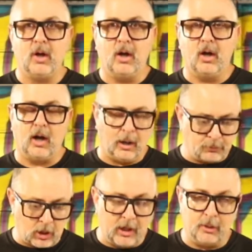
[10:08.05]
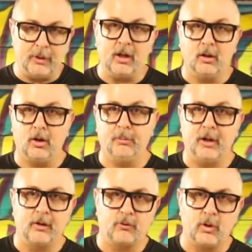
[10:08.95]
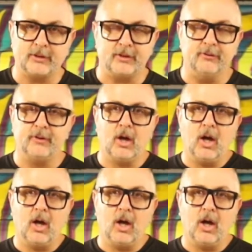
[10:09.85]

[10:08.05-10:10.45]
I'm trying to be a little bit aggressive.